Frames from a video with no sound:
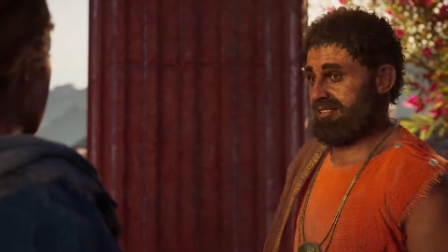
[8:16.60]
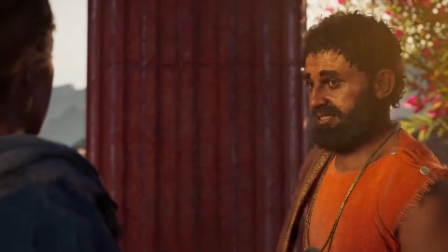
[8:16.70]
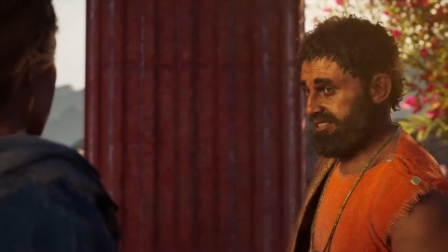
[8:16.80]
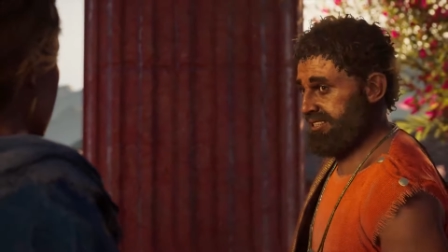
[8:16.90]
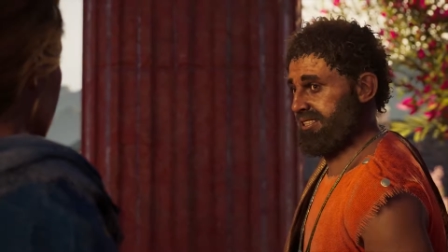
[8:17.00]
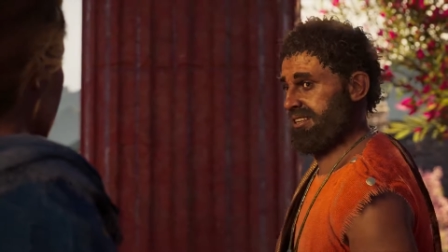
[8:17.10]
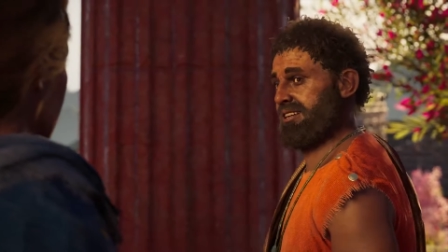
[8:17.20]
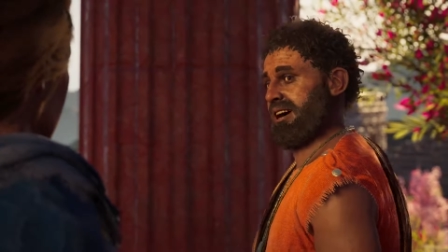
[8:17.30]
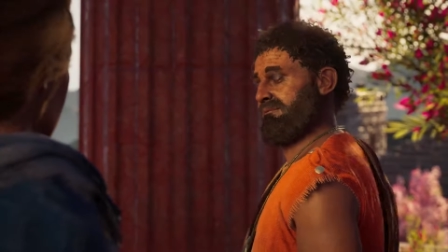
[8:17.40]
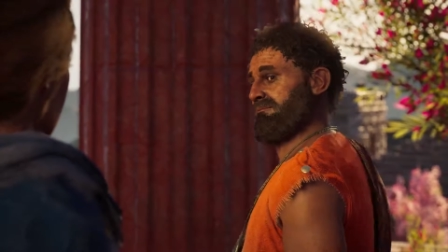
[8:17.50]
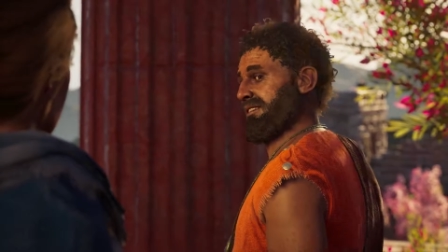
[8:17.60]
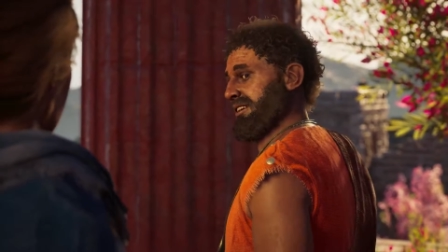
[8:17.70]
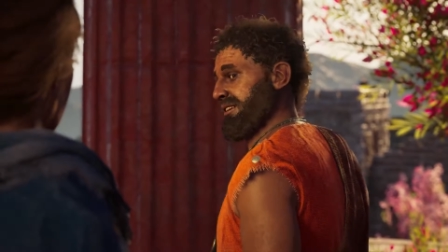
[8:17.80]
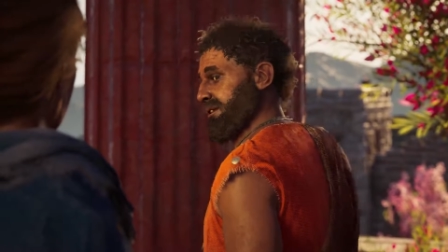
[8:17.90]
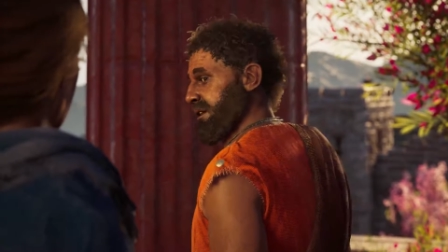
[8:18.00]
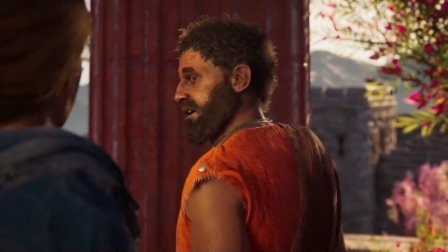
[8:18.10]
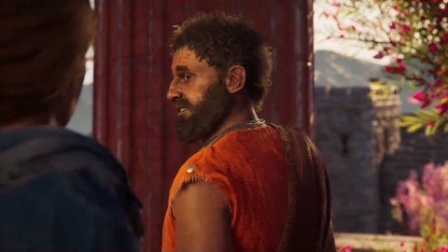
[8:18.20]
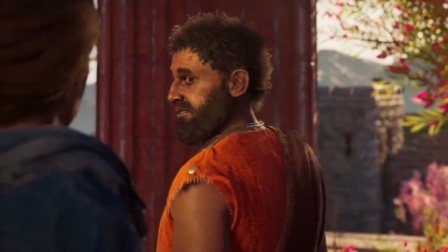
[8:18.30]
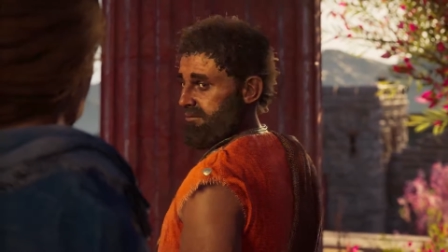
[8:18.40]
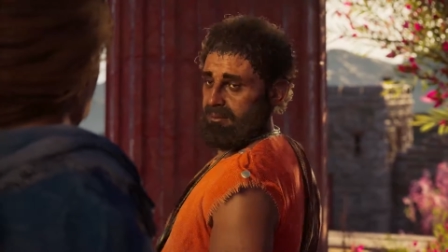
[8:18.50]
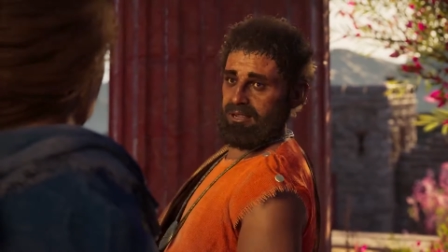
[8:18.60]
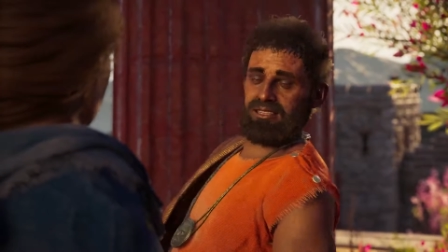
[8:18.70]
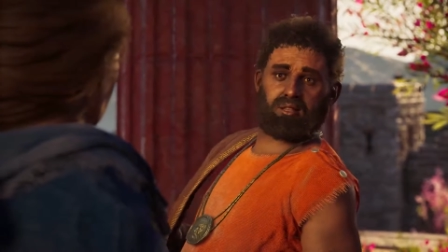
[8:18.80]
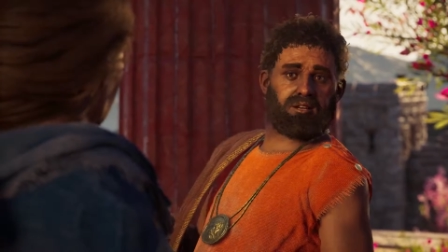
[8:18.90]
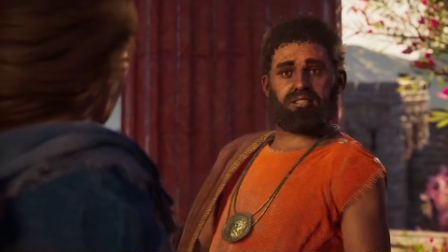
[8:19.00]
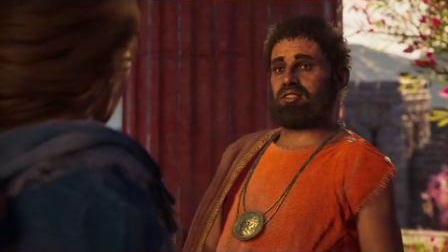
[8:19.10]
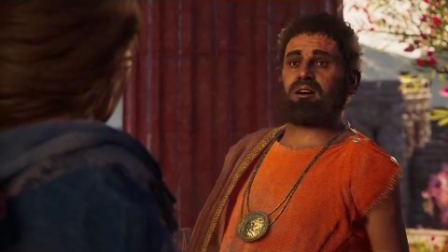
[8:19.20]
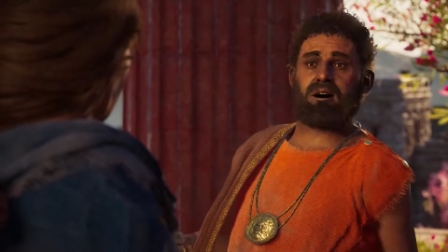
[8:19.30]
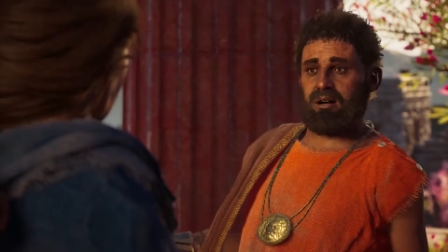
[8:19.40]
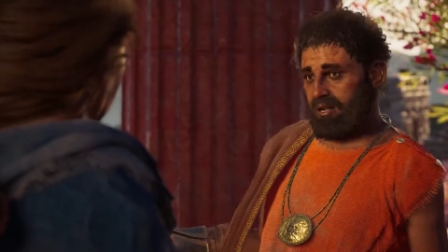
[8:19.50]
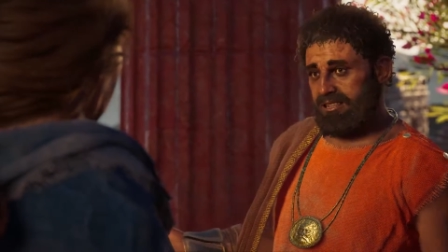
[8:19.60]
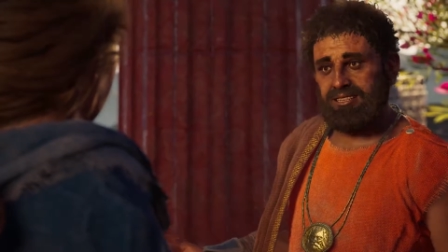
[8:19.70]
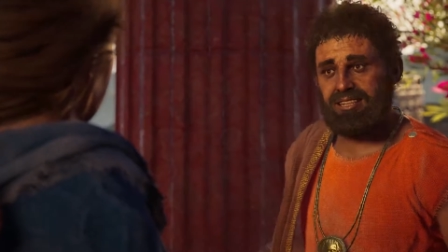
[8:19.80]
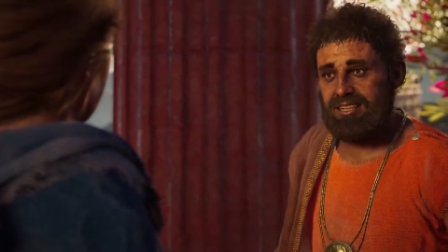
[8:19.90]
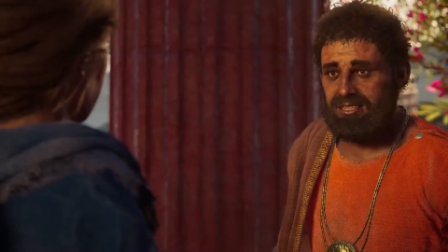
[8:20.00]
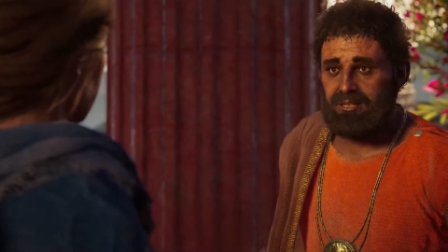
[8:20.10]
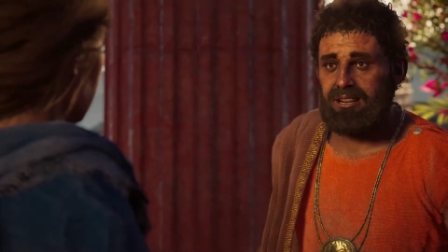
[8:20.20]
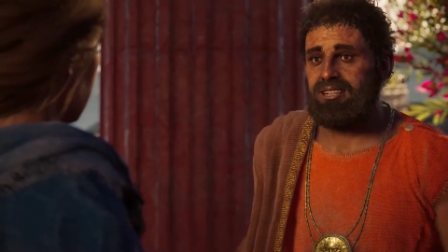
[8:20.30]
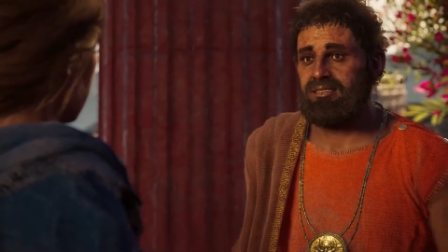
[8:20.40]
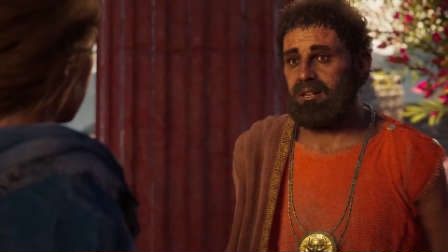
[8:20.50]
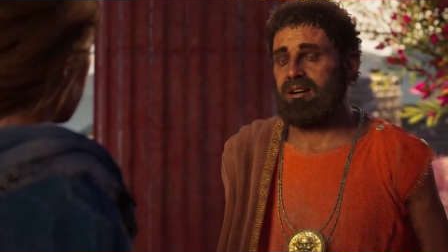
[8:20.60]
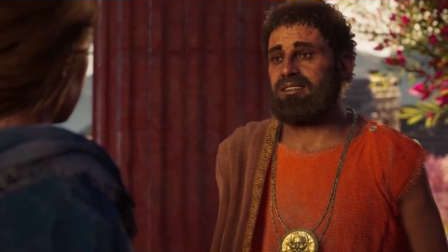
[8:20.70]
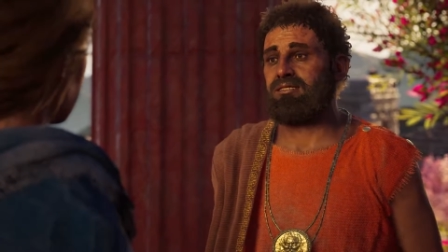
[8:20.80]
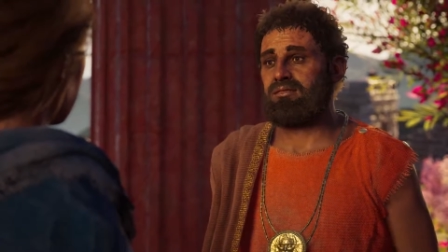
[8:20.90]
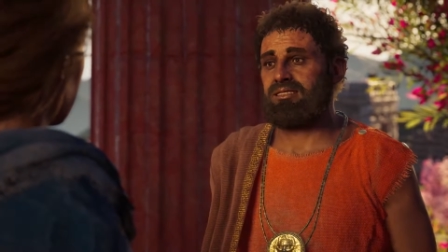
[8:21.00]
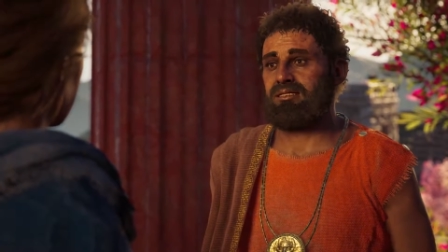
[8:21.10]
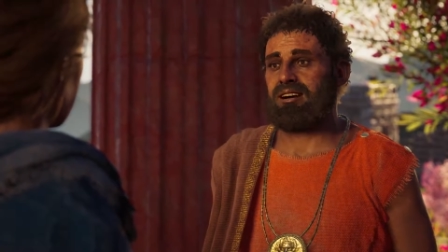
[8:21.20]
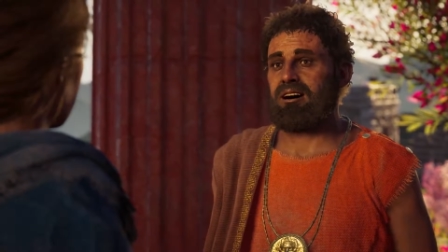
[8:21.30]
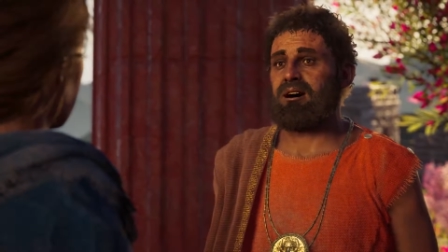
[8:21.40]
is indeed a big rock, but it was not called the Great Rock. Try